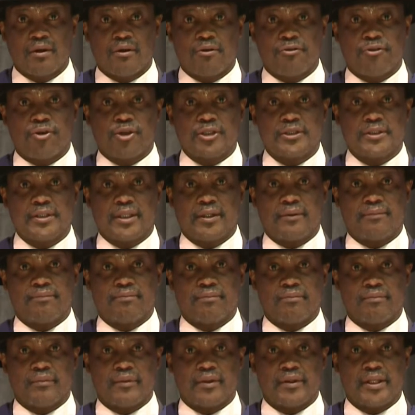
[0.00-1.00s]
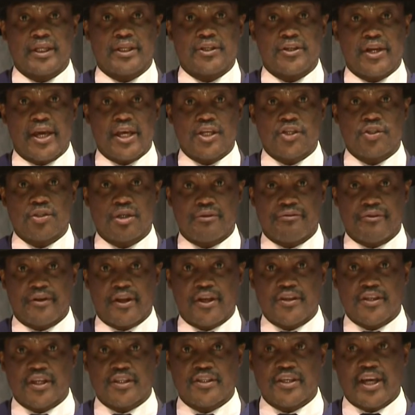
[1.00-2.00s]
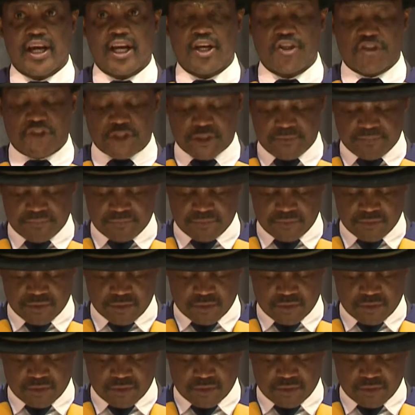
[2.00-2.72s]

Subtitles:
foster the creation of a research culture